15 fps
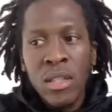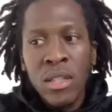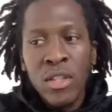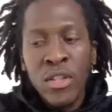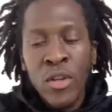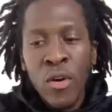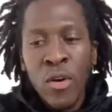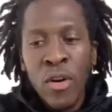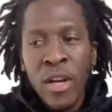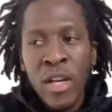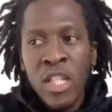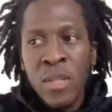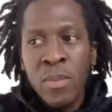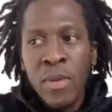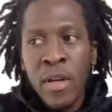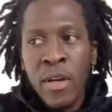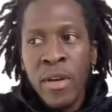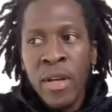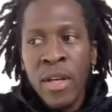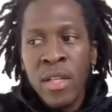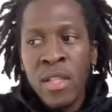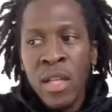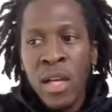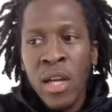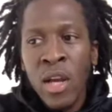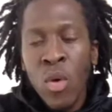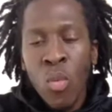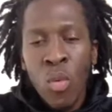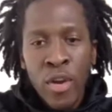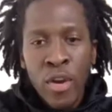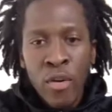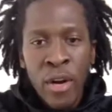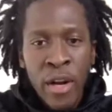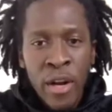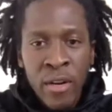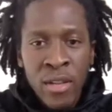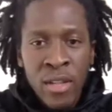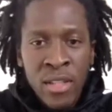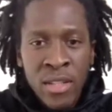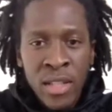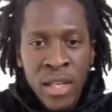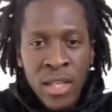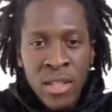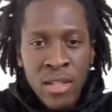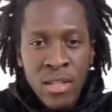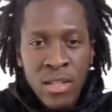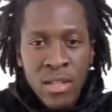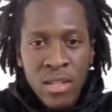your experience, like when you were here in the States,